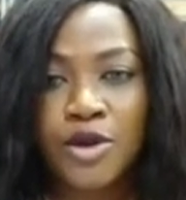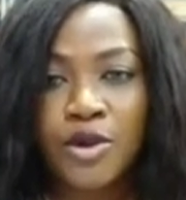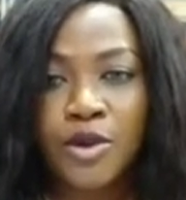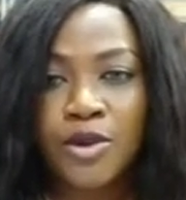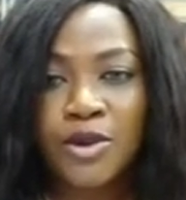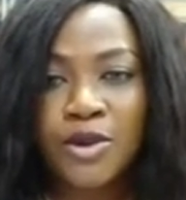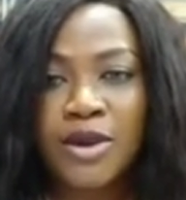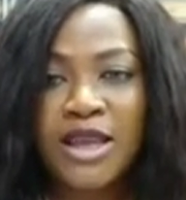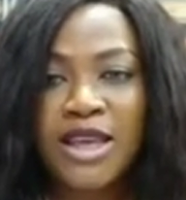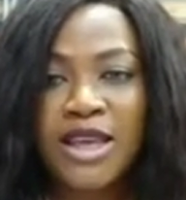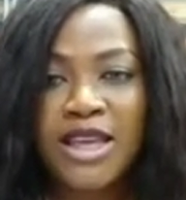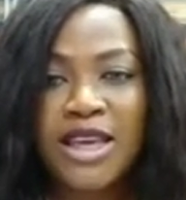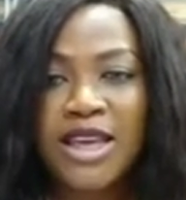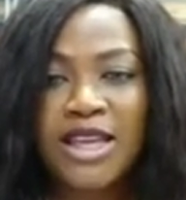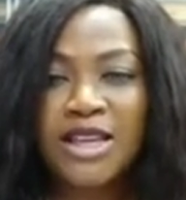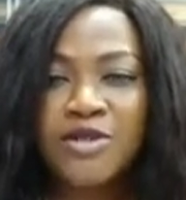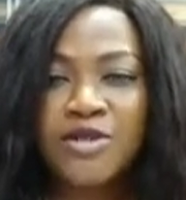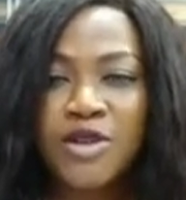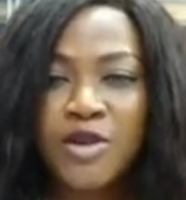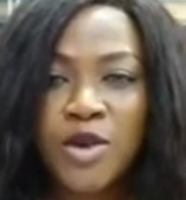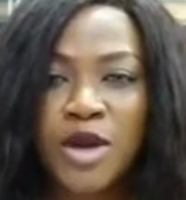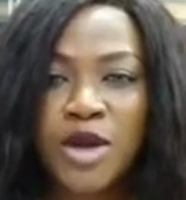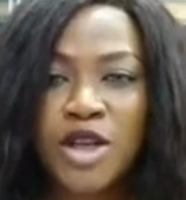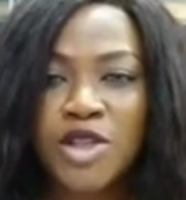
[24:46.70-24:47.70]
So
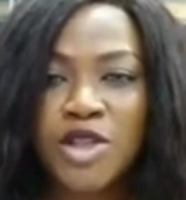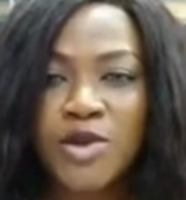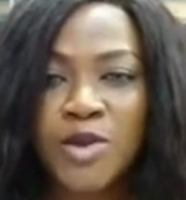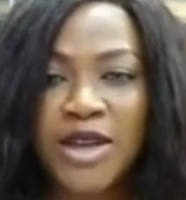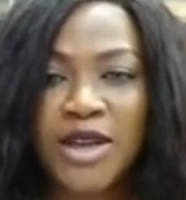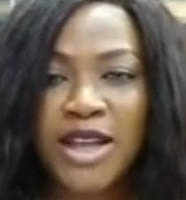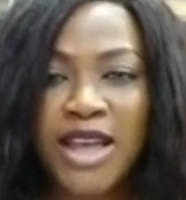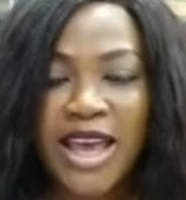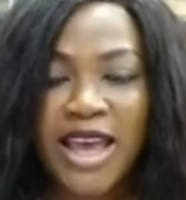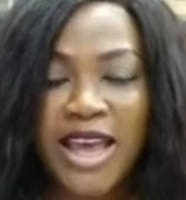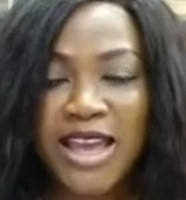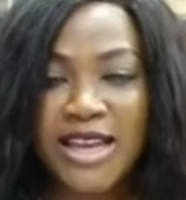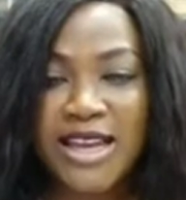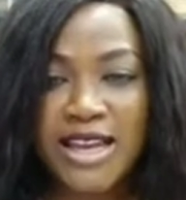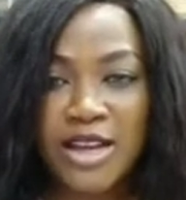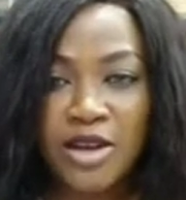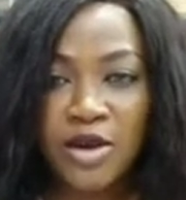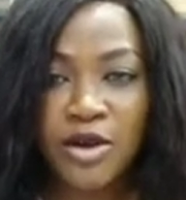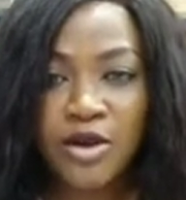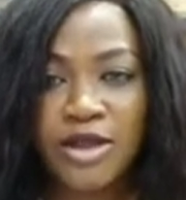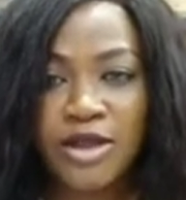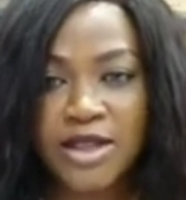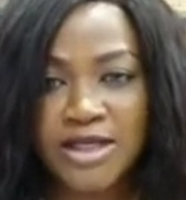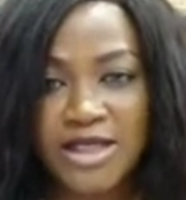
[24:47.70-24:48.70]
individuals with
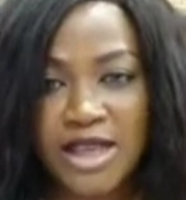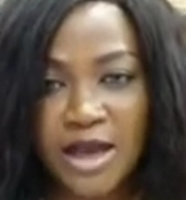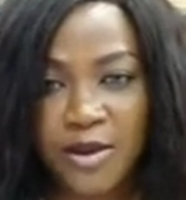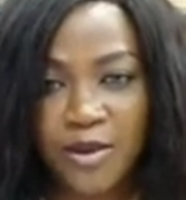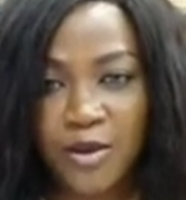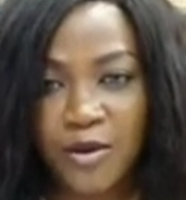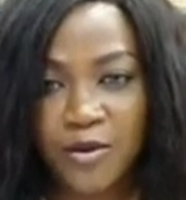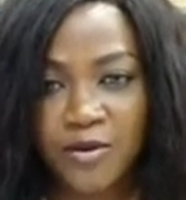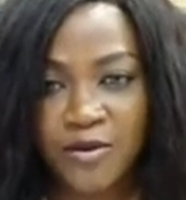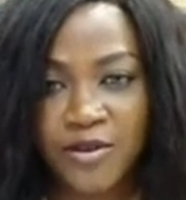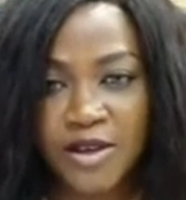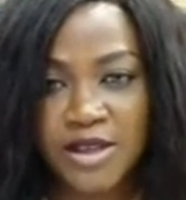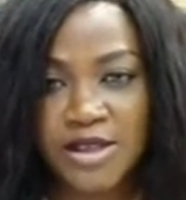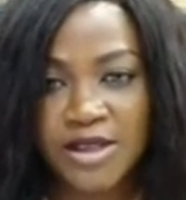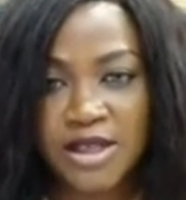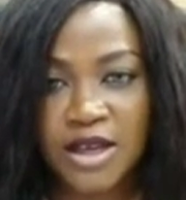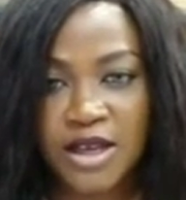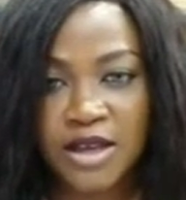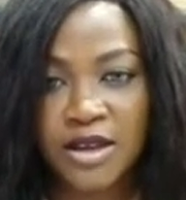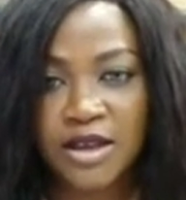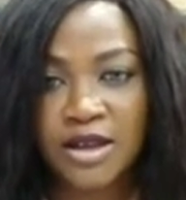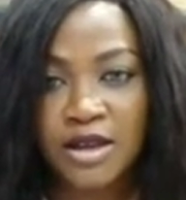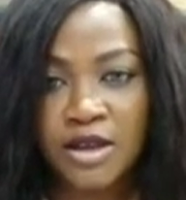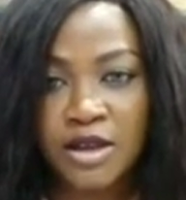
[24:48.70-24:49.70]
any other type of
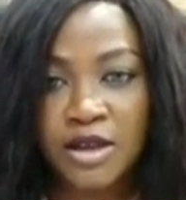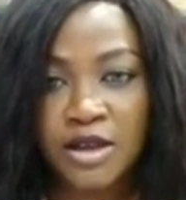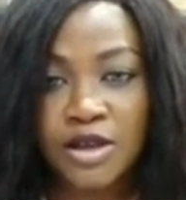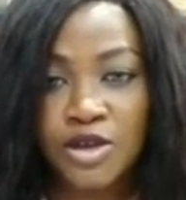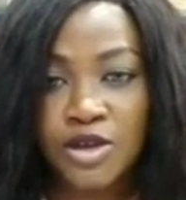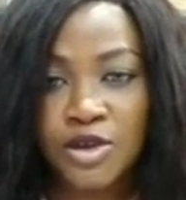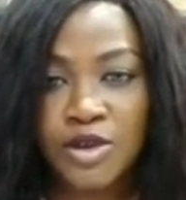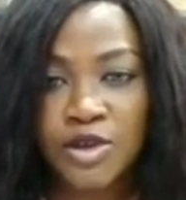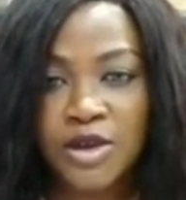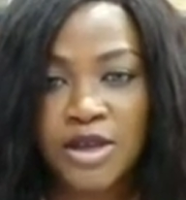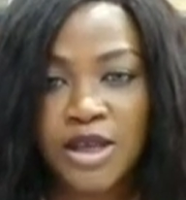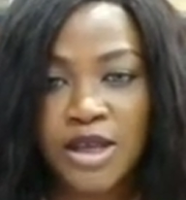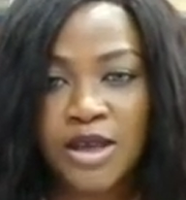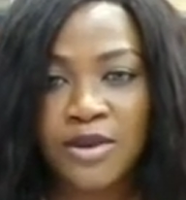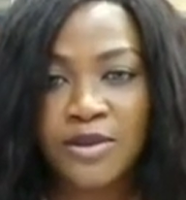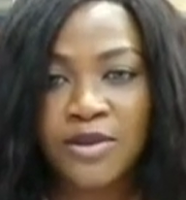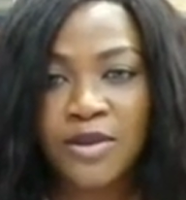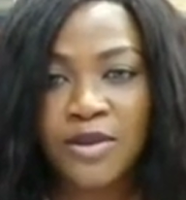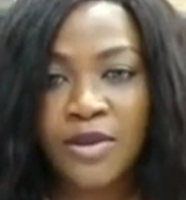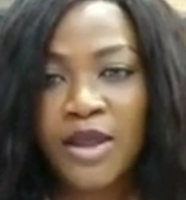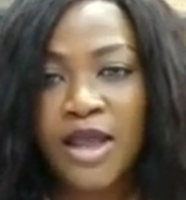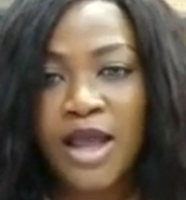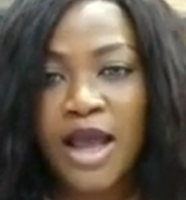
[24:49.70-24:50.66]
visa in the UK